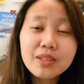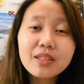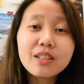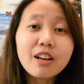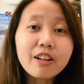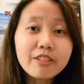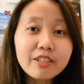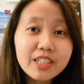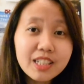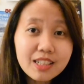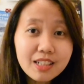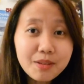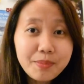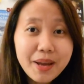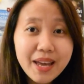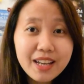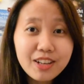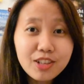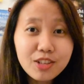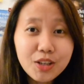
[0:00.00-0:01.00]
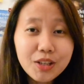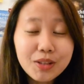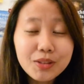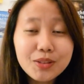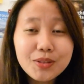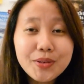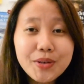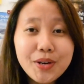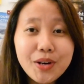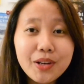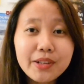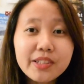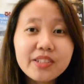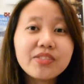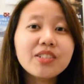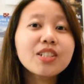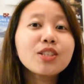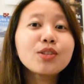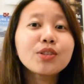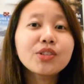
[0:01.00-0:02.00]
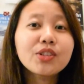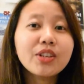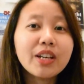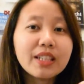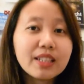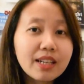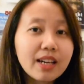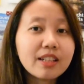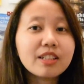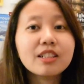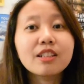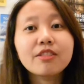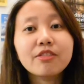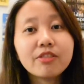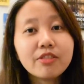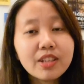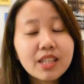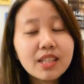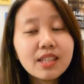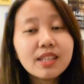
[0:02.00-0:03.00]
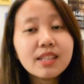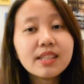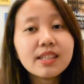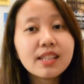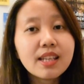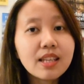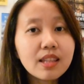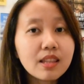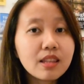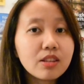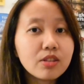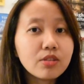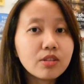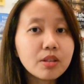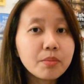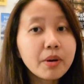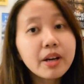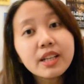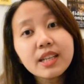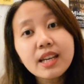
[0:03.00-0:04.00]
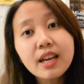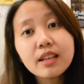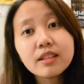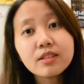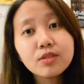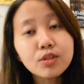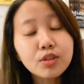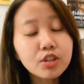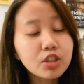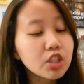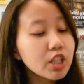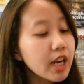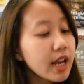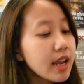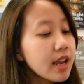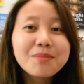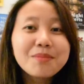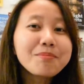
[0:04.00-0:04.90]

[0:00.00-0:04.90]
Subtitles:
The original pattern also calls for you to attach the fins into the body as you crochet,